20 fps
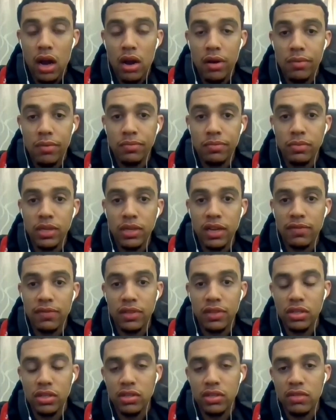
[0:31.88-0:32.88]
um, we
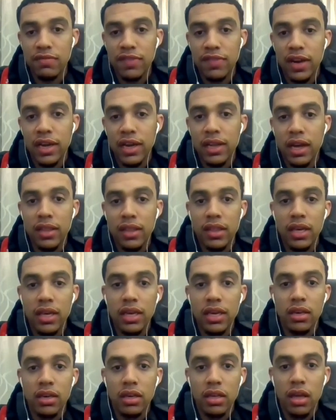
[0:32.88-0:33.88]
definitely showed some fight, I
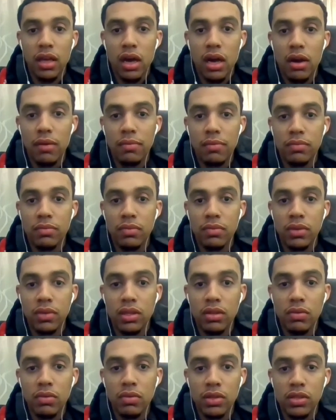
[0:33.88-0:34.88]
think, um,
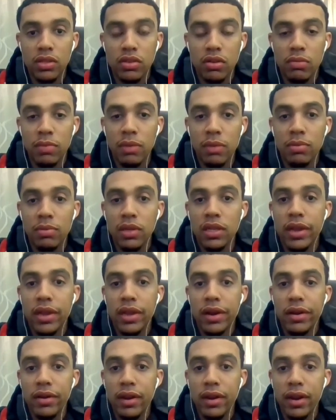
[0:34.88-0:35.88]
with with certain people
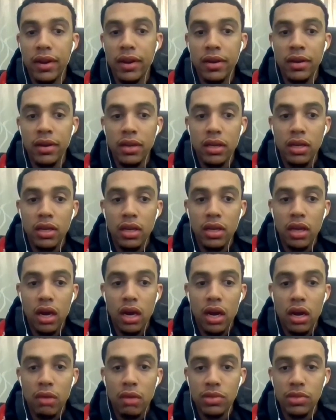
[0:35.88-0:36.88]
in there, and
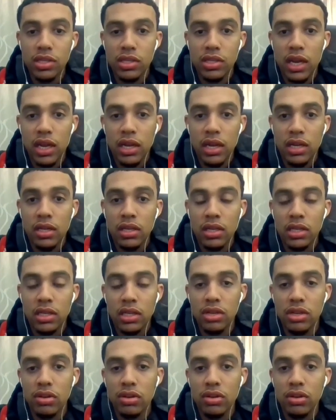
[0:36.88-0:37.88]
um, we just got to
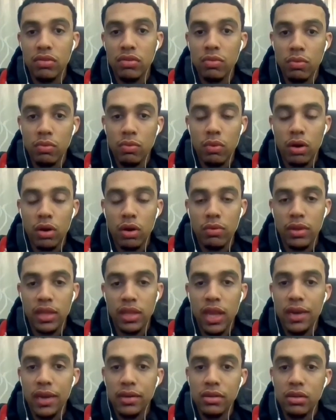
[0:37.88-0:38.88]
continue to work
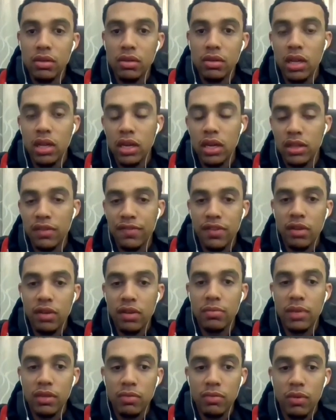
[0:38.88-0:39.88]
with that and look at the
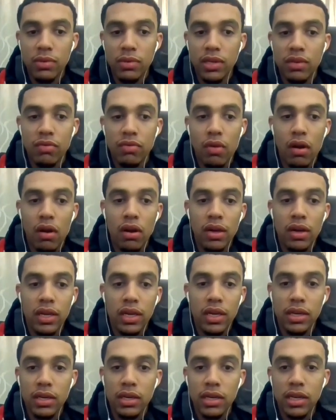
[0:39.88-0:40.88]
film at what we did
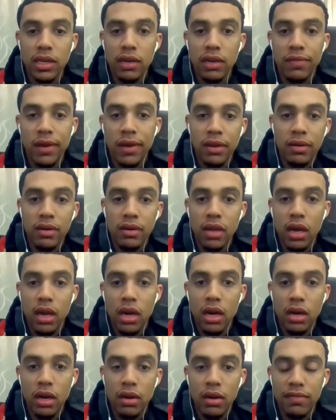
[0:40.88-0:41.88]
wrong and get ready
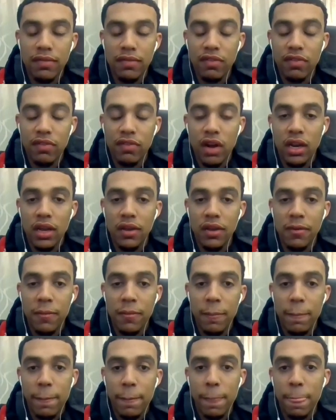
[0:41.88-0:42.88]
uh, for Friday.
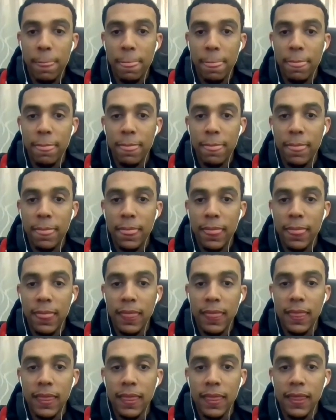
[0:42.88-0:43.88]

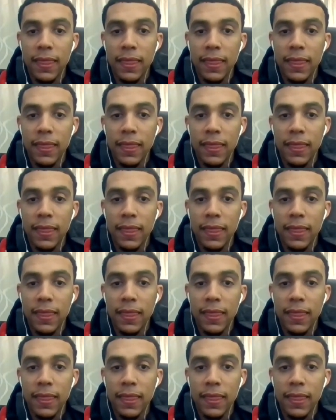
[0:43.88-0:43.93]
Jeff